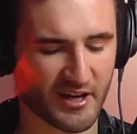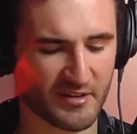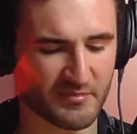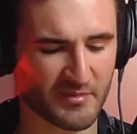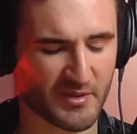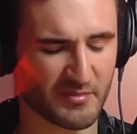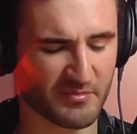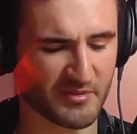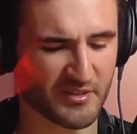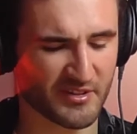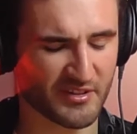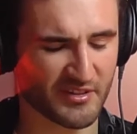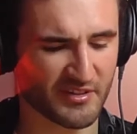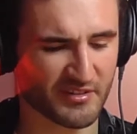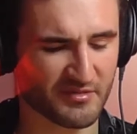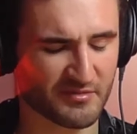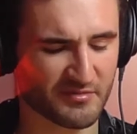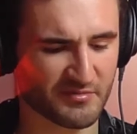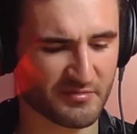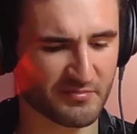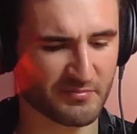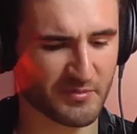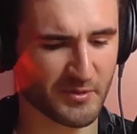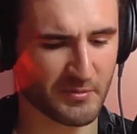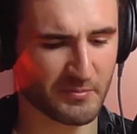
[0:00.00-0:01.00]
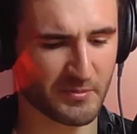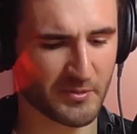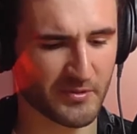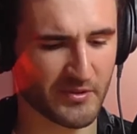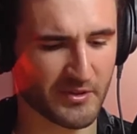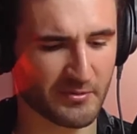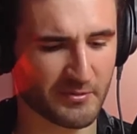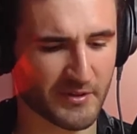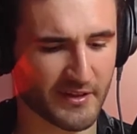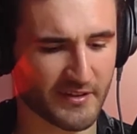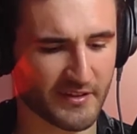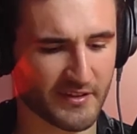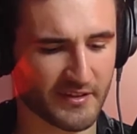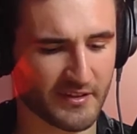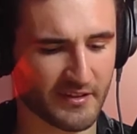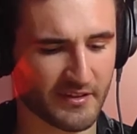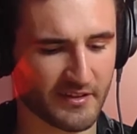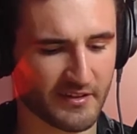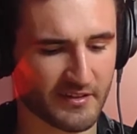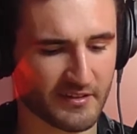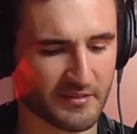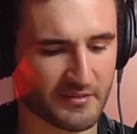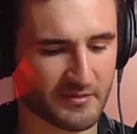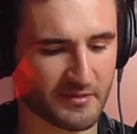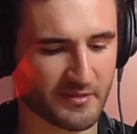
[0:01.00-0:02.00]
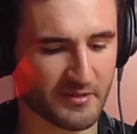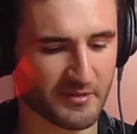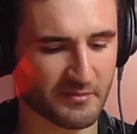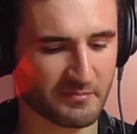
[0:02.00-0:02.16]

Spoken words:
remember probably one of the